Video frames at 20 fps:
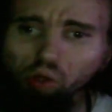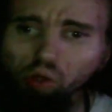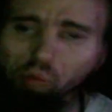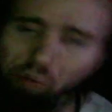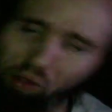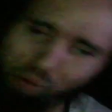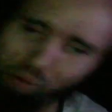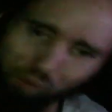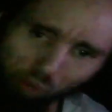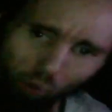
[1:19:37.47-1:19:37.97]

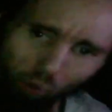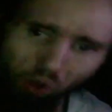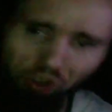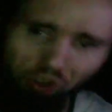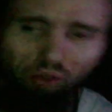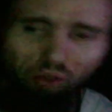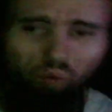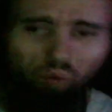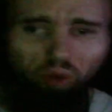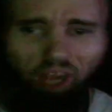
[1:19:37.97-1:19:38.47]
before
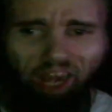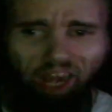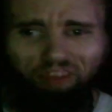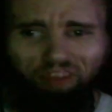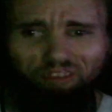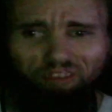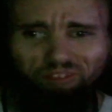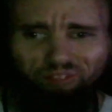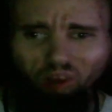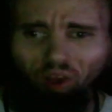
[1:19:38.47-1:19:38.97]
you
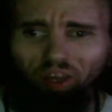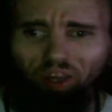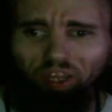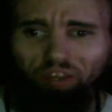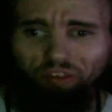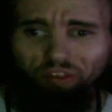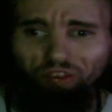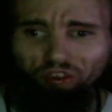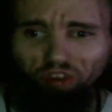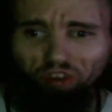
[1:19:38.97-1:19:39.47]
guys
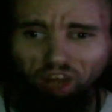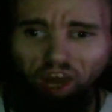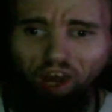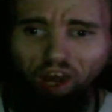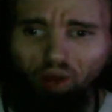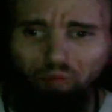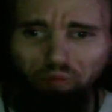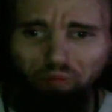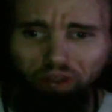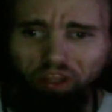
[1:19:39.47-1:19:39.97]
fucking
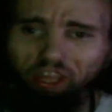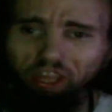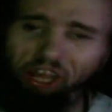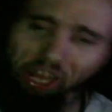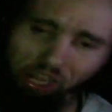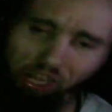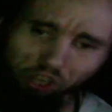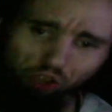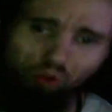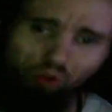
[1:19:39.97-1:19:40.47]
stop
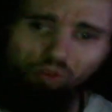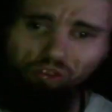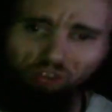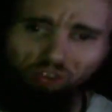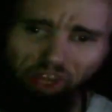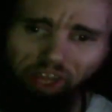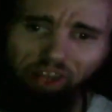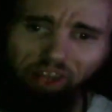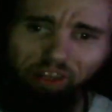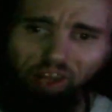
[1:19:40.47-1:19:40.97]
and you
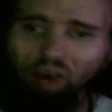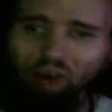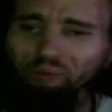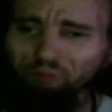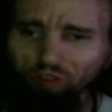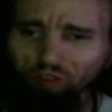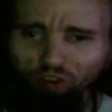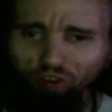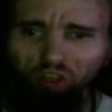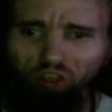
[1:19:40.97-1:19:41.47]
say
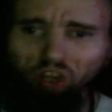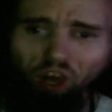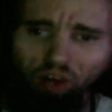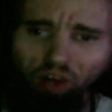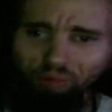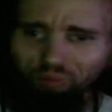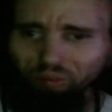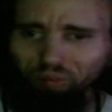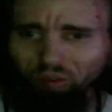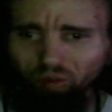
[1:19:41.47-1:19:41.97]
enough is
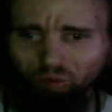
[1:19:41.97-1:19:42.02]
enough?